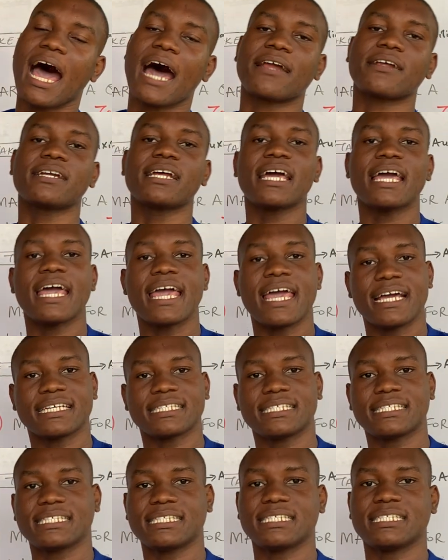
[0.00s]

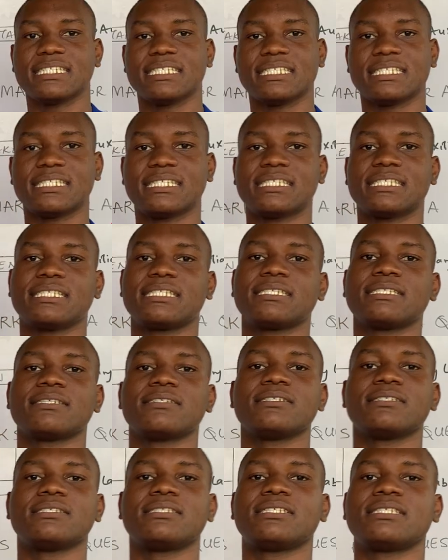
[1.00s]
RX is
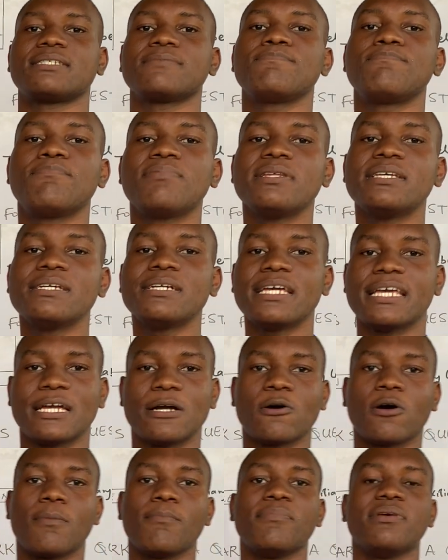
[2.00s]
simply a
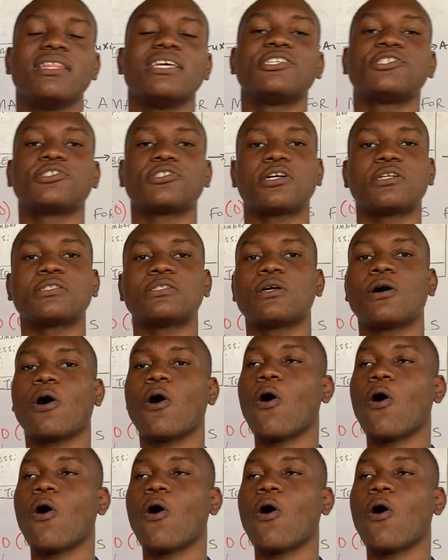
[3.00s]
combination